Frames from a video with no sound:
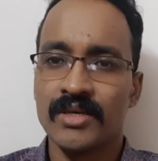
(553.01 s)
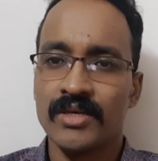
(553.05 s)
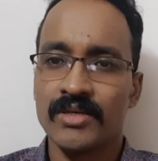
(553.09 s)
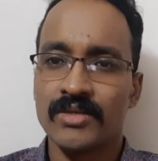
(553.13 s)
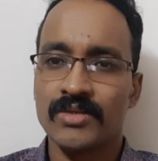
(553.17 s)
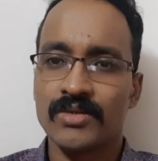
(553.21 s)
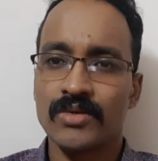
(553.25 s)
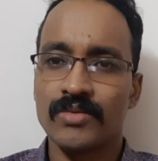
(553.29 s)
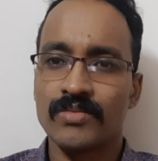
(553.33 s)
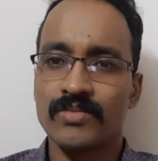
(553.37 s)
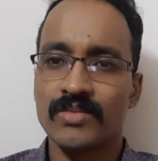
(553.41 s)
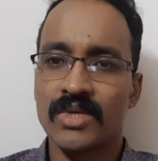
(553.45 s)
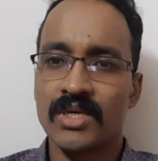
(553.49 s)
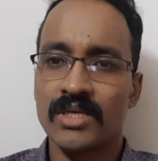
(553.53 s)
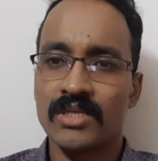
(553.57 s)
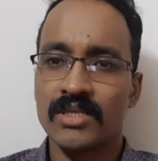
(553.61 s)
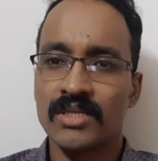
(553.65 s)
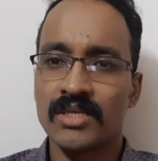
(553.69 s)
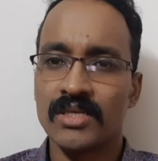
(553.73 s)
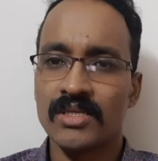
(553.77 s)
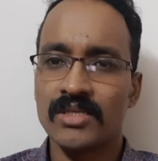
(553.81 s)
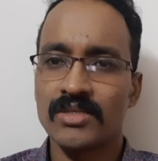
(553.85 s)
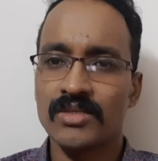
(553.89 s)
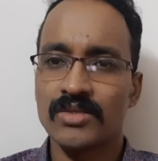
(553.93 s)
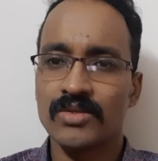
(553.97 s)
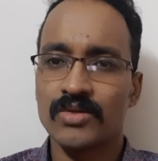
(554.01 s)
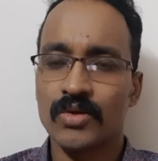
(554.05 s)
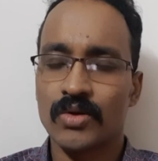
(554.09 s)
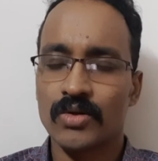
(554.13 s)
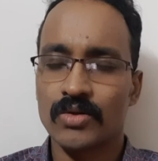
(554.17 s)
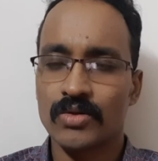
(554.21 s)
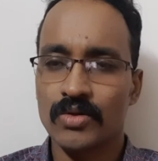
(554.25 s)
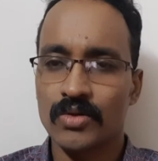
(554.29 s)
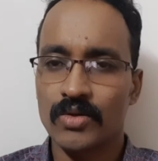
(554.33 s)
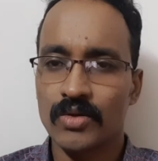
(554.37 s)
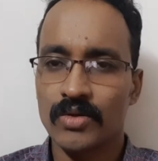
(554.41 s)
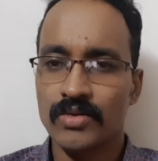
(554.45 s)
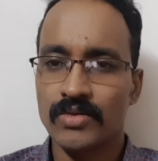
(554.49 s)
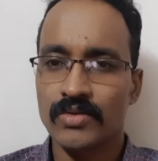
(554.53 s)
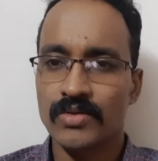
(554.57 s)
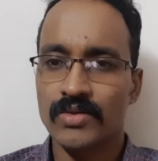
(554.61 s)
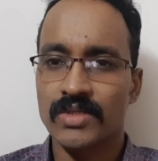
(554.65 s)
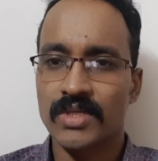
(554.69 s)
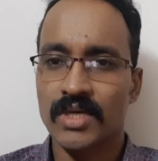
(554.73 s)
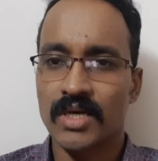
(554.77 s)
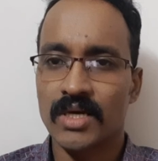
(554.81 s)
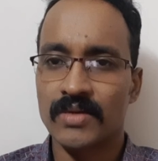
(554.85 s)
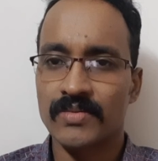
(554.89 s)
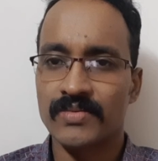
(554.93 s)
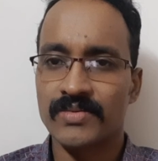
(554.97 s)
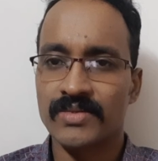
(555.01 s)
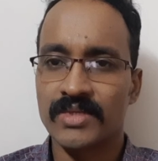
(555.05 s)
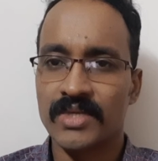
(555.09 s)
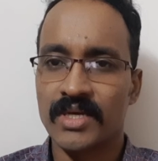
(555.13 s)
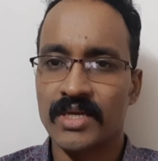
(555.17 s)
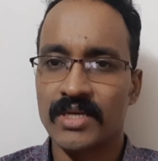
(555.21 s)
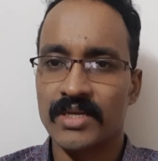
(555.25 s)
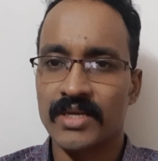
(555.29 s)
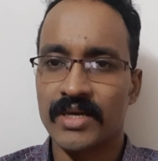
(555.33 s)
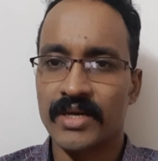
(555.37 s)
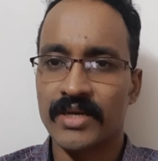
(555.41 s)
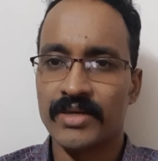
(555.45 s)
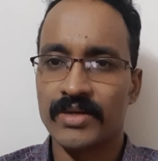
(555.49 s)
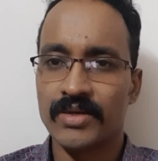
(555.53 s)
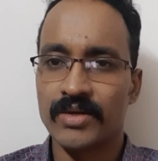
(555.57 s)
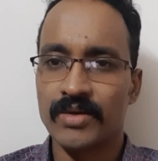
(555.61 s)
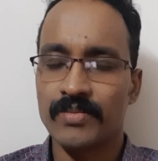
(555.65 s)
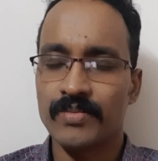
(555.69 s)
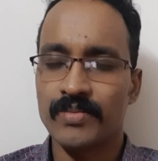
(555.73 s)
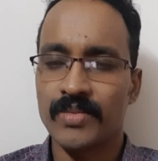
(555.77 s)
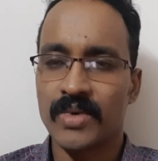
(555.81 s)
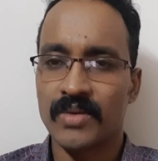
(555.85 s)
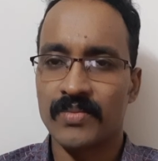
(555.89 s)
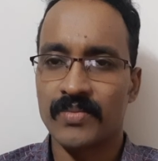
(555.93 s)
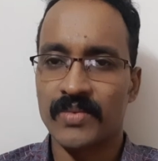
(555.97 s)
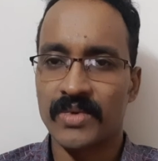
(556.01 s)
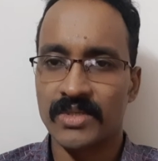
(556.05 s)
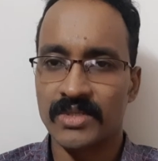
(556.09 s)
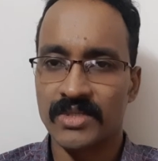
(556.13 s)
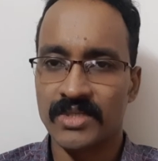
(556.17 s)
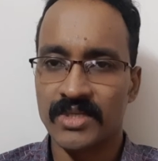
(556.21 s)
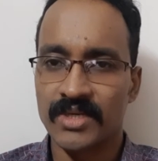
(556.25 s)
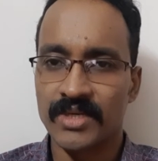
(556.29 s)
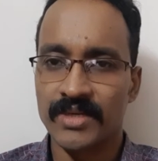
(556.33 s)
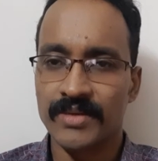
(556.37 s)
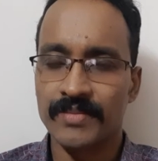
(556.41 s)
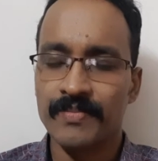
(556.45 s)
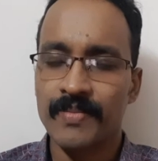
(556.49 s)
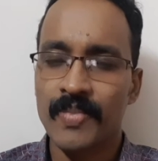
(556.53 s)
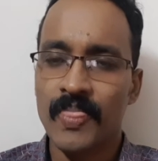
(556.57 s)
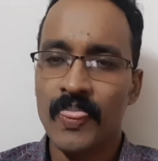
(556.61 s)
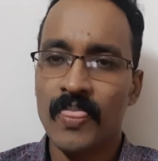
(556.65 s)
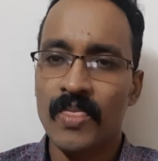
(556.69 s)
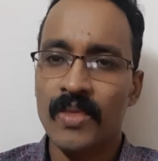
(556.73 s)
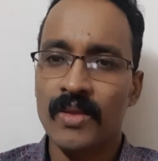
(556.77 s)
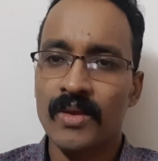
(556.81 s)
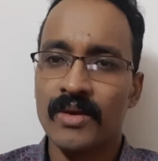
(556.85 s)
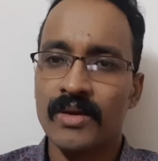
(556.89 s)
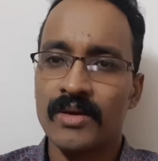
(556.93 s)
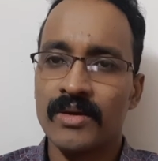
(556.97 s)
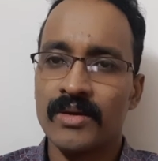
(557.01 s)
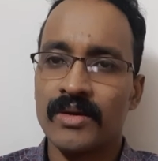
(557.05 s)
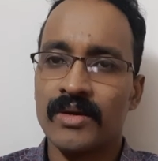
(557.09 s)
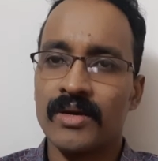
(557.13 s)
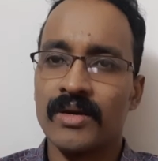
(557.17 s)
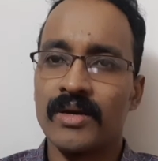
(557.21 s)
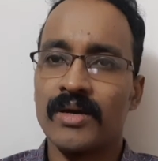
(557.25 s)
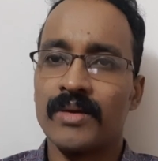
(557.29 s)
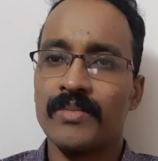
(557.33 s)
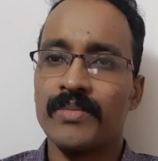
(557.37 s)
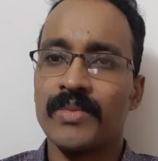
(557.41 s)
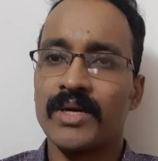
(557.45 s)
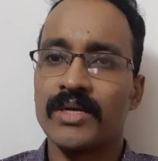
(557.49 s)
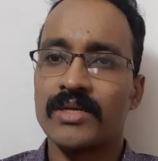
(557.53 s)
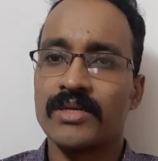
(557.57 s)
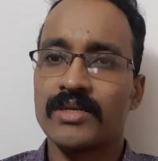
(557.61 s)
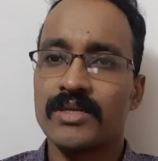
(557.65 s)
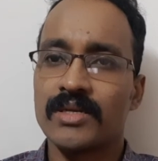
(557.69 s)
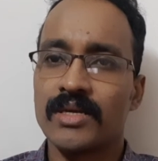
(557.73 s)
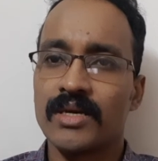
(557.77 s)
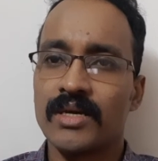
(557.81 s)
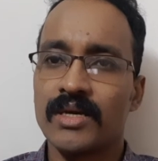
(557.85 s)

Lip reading: So this doctor also serves that kind of purpose here, but